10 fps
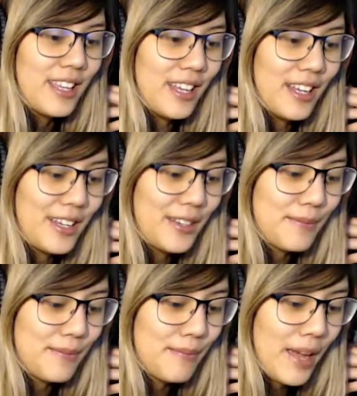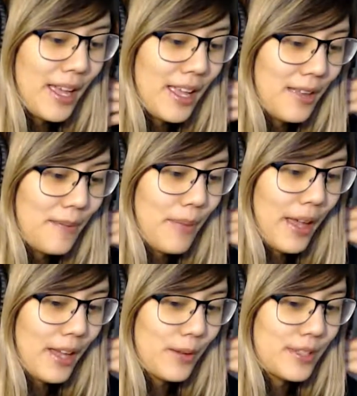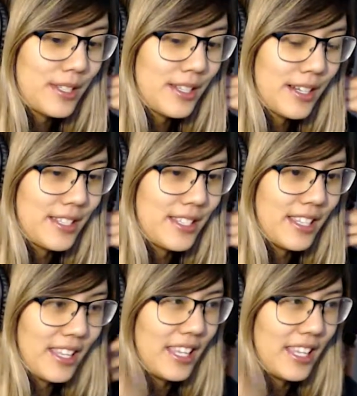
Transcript: my back would start to like